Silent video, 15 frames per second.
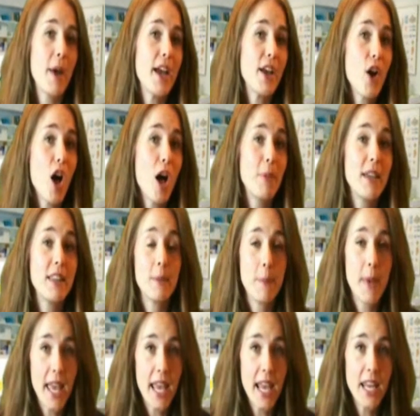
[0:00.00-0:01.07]
by calming the
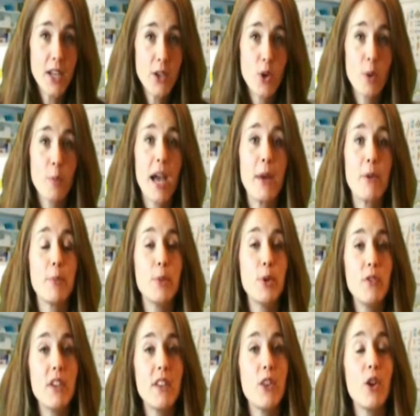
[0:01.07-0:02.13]
pain or by
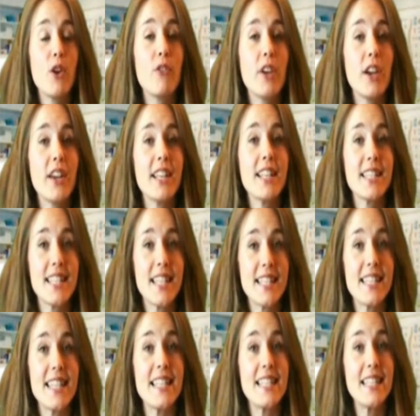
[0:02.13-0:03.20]
removing the ovarian
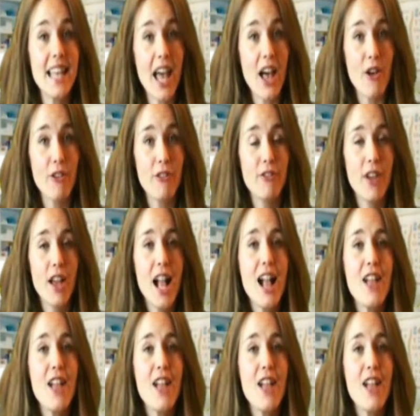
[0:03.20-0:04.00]
cyst itself,